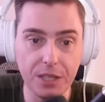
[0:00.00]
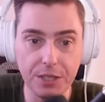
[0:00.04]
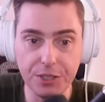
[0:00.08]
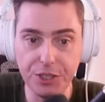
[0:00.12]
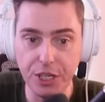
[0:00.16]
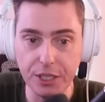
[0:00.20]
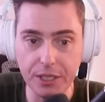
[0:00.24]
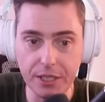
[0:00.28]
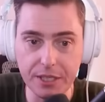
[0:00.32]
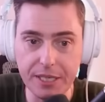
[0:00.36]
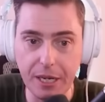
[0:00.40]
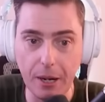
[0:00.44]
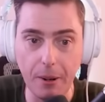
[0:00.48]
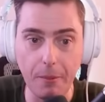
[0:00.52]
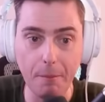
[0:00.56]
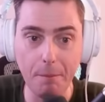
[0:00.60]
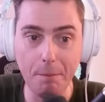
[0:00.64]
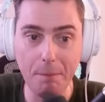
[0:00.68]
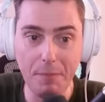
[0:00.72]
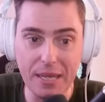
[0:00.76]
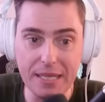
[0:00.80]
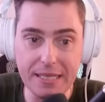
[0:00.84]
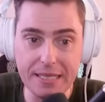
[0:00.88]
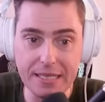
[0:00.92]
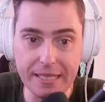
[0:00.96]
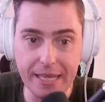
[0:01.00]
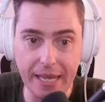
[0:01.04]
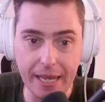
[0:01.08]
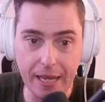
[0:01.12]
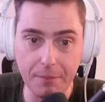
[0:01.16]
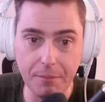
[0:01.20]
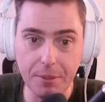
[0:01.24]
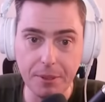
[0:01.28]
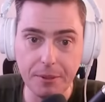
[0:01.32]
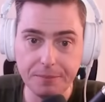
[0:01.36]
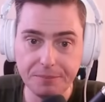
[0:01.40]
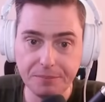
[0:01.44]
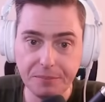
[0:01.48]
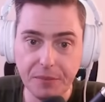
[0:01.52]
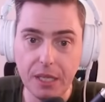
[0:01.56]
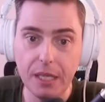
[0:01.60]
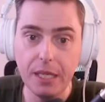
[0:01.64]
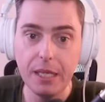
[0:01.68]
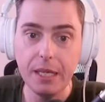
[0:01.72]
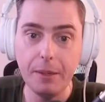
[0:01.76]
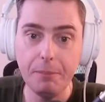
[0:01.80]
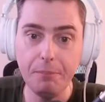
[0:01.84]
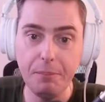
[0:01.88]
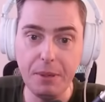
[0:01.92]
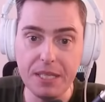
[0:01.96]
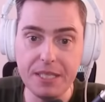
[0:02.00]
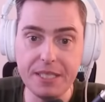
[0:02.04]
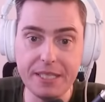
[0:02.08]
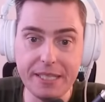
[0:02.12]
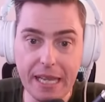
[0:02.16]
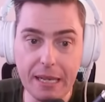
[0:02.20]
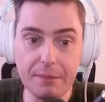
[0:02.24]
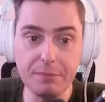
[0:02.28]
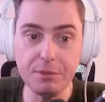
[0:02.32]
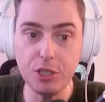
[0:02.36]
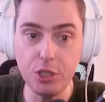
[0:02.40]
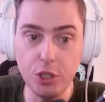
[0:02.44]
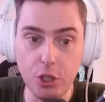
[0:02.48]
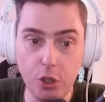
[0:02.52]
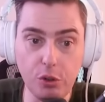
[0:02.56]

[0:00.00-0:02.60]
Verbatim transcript: check this out Bitstamp Bitstamp's new